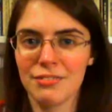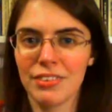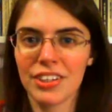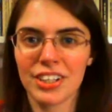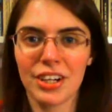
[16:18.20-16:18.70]

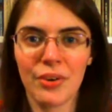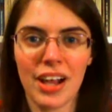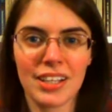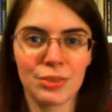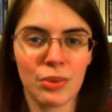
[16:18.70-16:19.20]
Vertigo
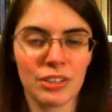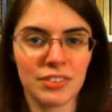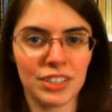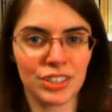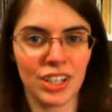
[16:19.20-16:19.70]
has one
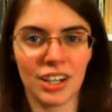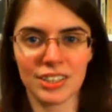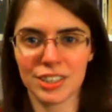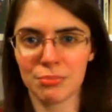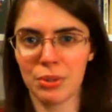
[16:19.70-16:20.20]
of
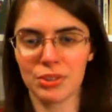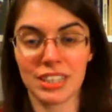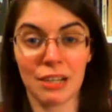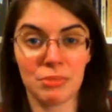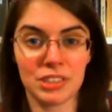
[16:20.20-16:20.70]
Hitchcock's most
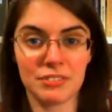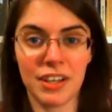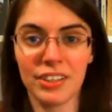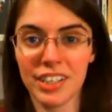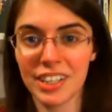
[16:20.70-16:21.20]

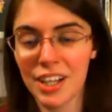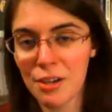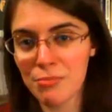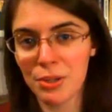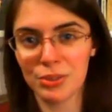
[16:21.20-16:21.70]
atmospheric,
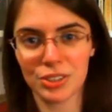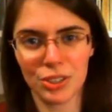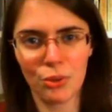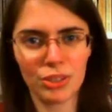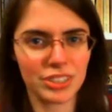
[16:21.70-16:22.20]
most
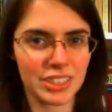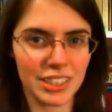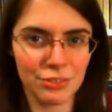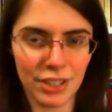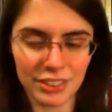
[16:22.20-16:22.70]

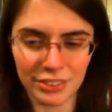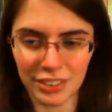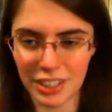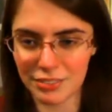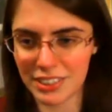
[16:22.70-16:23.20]
gorgeously rendered
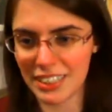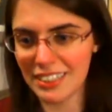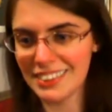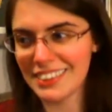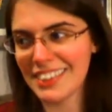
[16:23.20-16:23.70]
love
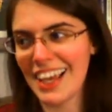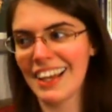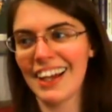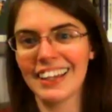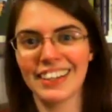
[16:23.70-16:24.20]
scenes,
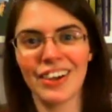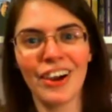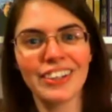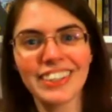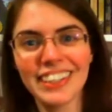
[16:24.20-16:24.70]
and I can
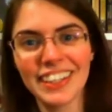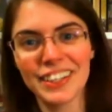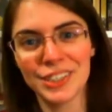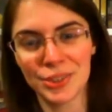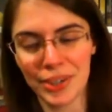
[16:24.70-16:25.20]
hardly
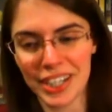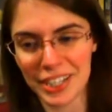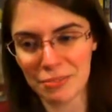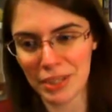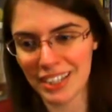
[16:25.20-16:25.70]
enjoy
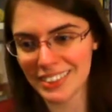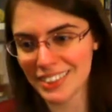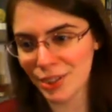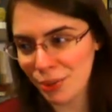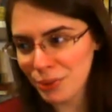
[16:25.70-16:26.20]
it because
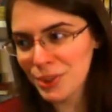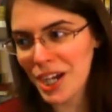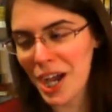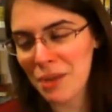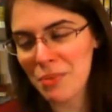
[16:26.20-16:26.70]
the whole
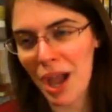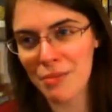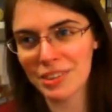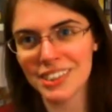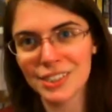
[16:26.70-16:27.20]
time
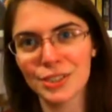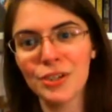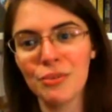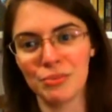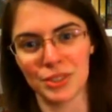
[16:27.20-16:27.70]
I'm
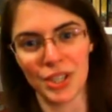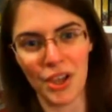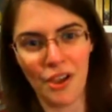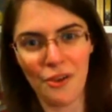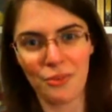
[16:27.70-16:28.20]
consumed
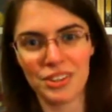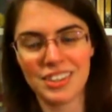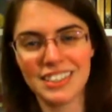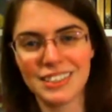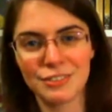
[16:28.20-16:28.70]
with
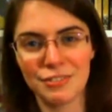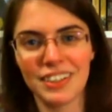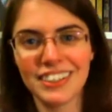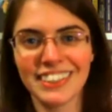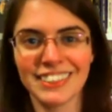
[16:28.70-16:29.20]
these
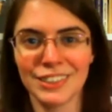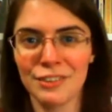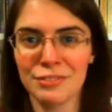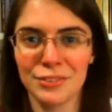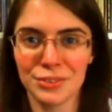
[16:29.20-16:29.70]
feelings
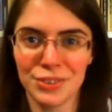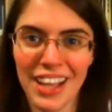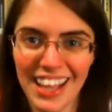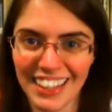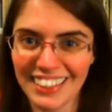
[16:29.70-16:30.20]
of
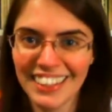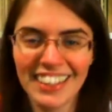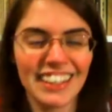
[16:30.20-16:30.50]
dread.